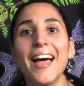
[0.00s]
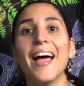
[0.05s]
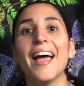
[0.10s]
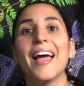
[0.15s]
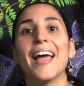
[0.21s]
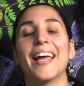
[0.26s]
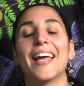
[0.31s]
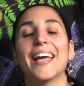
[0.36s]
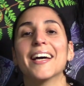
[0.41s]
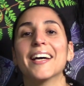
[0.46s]

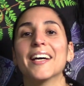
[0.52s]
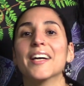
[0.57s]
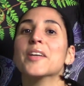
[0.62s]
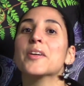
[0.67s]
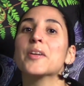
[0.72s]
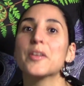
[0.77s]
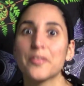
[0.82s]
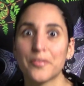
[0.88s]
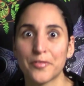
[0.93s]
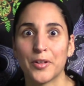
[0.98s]

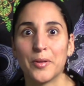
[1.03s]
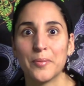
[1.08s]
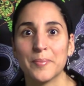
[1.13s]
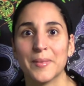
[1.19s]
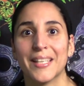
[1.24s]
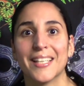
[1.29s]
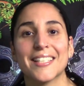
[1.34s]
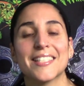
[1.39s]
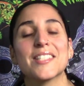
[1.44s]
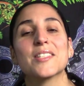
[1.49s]
and film
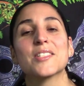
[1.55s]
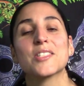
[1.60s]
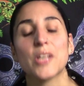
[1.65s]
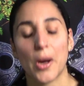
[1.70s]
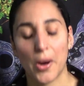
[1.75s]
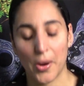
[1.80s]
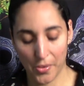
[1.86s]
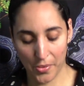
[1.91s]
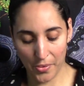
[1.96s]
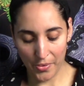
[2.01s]
this.
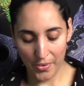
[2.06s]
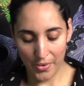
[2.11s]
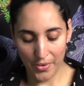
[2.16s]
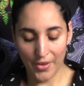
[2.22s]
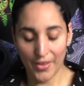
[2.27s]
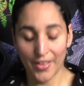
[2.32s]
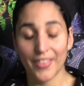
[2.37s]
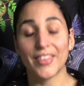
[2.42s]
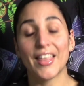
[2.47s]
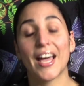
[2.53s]
So
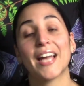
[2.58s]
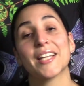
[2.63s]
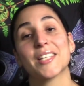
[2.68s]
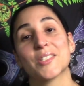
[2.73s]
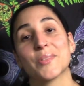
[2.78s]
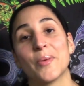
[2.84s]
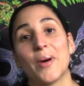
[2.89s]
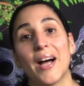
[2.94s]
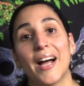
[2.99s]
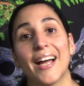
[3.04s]
that is
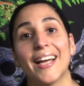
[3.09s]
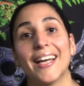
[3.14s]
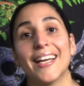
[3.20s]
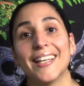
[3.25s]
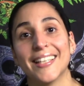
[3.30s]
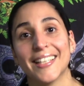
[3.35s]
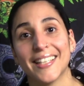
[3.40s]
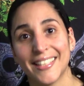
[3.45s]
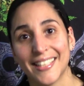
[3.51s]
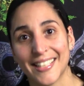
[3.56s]

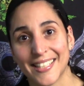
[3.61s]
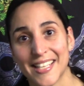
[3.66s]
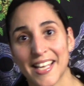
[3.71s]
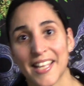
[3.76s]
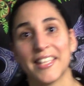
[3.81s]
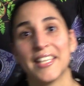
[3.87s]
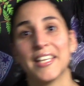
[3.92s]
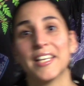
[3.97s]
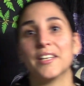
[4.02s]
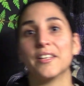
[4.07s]
why it's
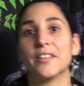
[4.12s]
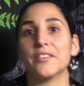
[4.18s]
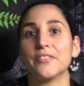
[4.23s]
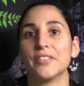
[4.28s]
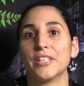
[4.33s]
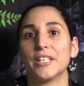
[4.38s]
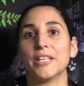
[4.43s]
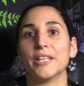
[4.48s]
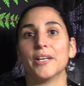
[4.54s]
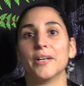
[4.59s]
at the end of the
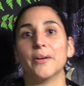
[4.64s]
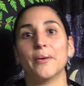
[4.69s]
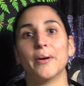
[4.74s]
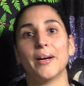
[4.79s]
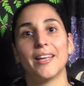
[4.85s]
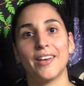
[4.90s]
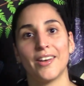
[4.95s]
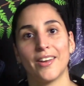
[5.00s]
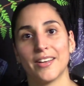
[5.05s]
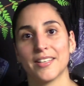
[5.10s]
video
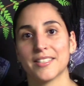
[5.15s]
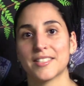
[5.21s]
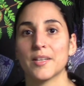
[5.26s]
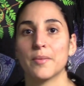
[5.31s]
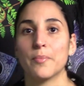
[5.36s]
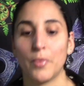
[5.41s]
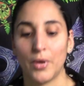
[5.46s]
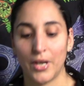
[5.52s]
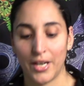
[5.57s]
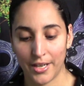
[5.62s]
and not
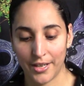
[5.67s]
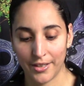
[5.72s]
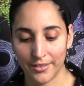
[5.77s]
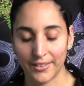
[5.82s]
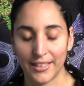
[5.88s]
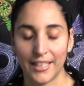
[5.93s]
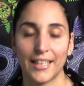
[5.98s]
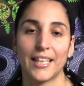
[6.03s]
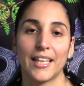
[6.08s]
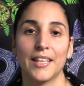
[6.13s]
somewhere
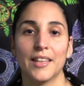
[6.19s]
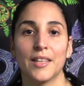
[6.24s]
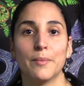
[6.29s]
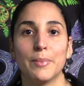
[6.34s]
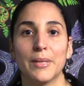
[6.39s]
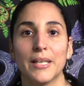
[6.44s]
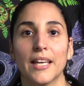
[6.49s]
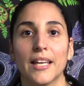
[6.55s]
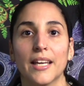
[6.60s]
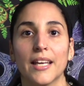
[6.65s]
like in the
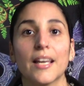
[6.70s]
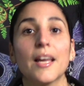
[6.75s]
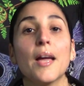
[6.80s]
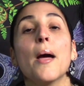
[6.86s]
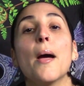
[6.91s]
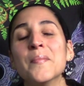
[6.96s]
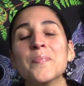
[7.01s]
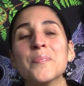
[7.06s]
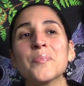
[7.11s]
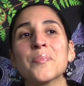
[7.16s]
beginning.
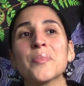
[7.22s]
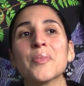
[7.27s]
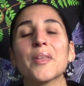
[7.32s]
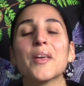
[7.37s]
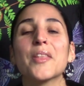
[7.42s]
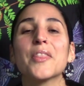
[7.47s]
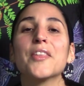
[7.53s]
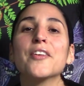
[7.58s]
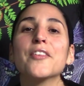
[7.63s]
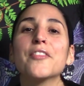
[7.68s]

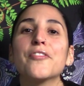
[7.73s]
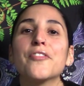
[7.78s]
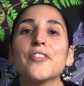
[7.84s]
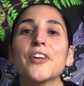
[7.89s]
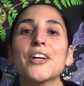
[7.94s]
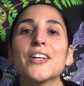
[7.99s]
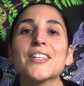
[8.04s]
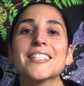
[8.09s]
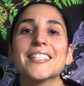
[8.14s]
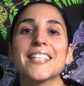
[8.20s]
The
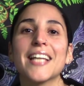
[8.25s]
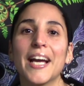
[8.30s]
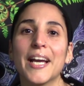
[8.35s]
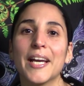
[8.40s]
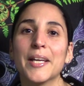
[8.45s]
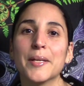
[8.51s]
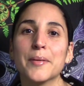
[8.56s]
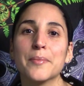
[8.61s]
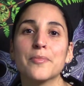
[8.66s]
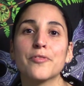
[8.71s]
first
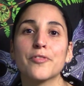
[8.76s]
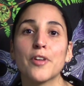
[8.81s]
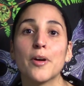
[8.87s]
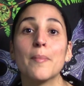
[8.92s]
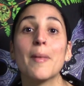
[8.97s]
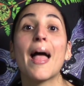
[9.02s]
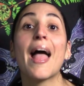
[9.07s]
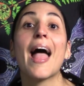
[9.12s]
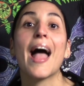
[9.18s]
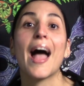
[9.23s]
item
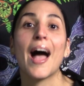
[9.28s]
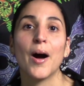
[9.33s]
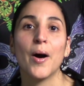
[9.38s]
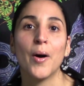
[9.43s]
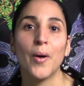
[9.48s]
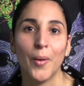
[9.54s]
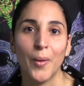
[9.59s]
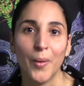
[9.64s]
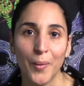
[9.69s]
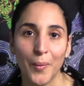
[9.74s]
from at
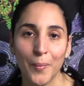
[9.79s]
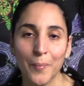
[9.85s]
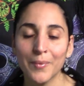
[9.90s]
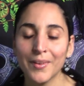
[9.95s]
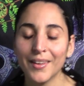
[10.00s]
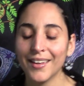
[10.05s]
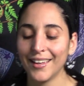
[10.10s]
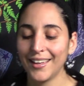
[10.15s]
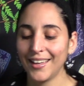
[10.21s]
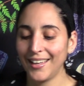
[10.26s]
home
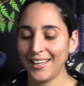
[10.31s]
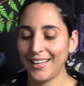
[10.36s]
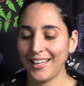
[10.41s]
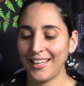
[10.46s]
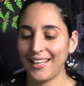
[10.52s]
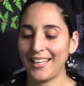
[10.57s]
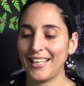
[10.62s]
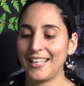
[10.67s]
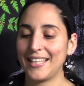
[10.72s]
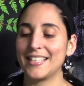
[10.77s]

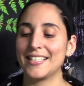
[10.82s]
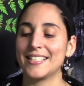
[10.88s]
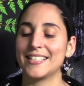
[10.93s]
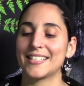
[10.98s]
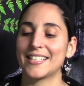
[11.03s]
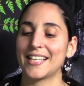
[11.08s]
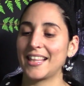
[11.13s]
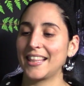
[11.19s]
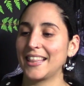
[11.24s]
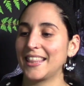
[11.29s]
is
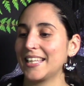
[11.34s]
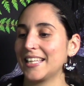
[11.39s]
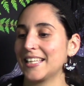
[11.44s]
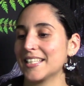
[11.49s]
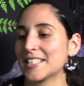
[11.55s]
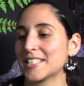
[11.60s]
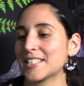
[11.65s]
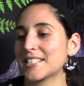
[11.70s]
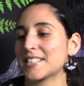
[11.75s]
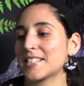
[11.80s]

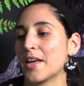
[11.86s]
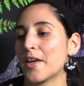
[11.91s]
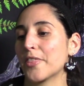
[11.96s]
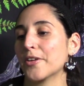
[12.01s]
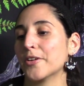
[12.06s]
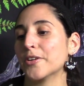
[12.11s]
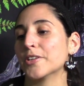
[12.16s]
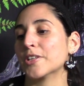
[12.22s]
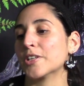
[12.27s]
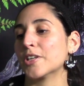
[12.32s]
this
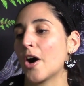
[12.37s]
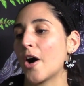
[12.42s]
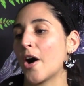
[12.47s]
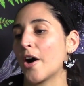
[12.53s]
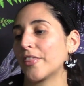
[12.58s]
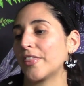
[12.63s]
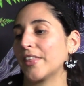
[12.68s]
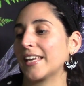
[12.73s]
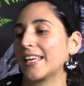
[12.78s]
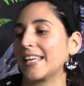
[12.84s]
Southern
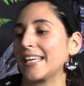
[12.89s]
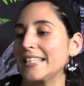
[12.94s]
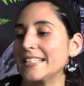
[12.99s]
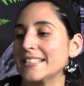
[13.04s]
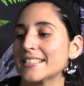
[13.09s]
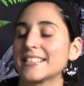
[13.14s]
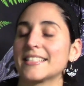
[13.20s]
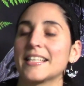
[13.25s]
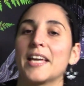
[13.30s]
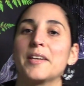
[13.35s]
Gothic
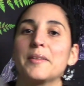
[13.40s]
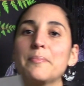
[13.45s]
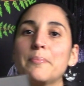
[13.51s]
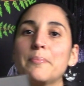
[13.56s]
incense